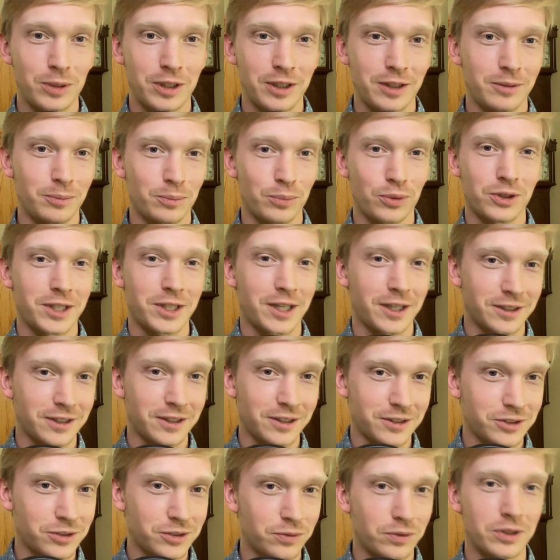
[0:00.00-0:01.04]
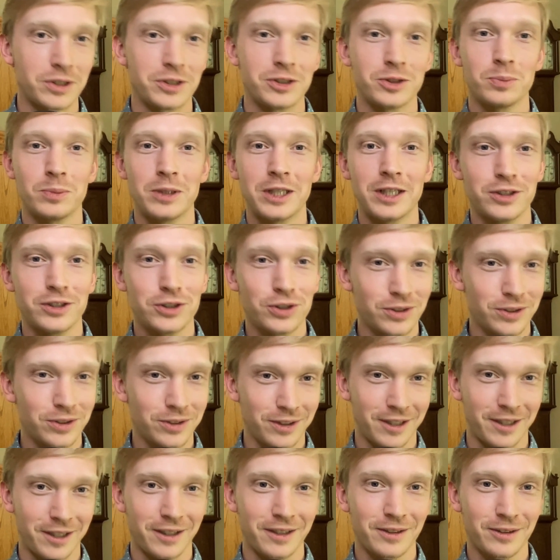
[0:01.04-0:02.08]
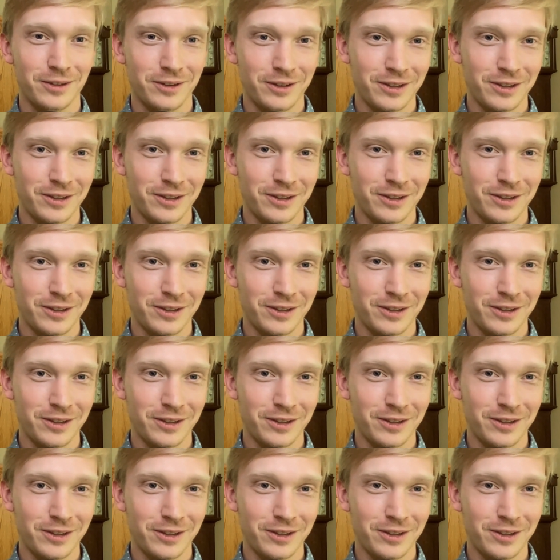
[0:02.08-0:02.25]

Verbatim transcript: being protected as free speech like